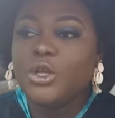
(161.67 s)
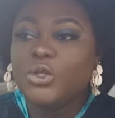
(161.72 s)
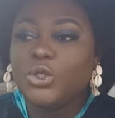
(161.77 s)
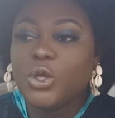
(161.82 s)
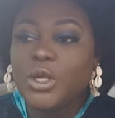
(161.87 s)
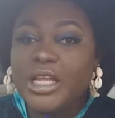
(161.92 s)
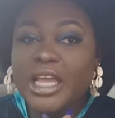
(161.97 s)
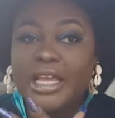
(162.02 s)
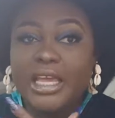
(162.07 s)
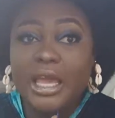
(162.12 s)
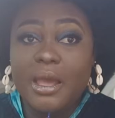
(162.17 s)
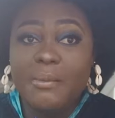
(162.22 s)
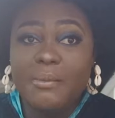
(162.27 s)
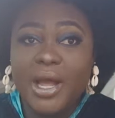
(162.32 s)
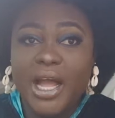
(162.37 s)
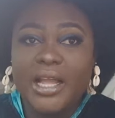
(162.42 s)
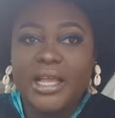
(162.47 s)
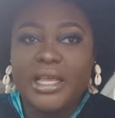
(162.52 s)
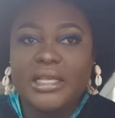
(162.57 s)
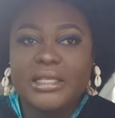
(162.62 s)
So they came
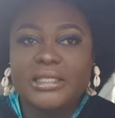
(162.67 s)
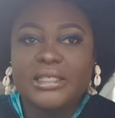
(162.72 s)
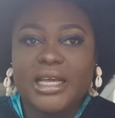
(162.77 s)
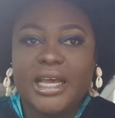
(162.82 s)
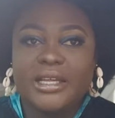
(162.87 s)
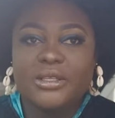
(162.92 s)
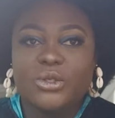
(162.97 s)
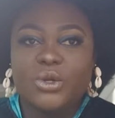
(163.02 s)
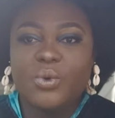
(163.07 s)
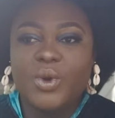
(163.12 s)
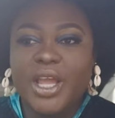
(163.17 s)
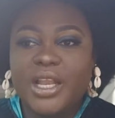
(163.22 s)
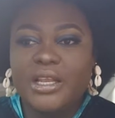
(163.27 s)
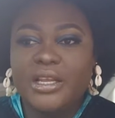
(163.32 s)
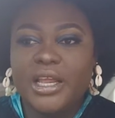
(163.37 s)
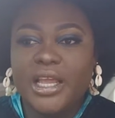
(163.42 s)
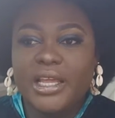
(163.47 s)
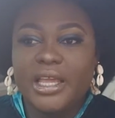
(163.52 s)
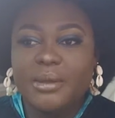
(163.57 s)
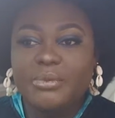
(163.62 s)
back inside. So
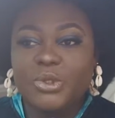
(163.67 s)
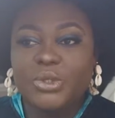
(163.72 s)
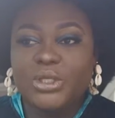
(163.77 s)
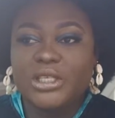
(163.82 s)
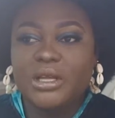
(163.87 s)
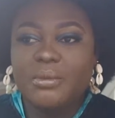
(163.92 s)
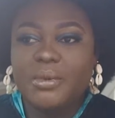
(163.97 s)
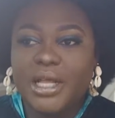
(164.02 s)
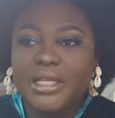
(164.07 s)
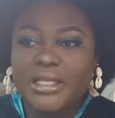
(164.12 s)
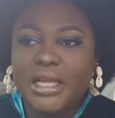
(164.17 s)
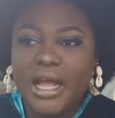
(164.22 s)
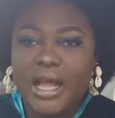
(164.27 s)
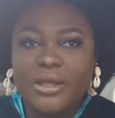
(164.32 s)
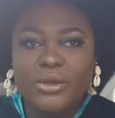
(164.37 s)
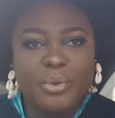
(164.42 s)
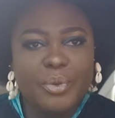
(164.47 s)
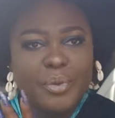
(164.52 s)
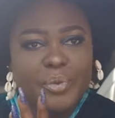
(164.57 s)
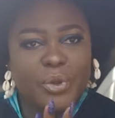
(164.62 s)
when they came to tell me, I said,
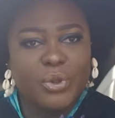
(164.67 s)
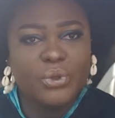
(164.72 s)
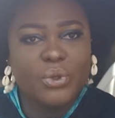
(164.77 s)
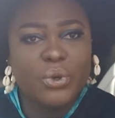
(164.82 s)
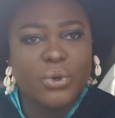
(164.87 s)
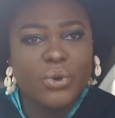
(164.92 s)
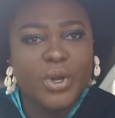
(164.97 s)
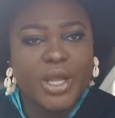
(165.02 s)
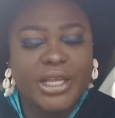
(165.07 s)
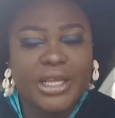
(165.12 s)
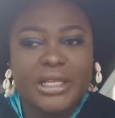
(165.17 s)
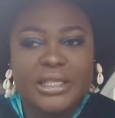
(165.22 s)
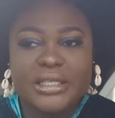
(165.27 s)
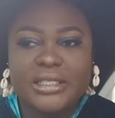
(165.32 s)
you people no go again.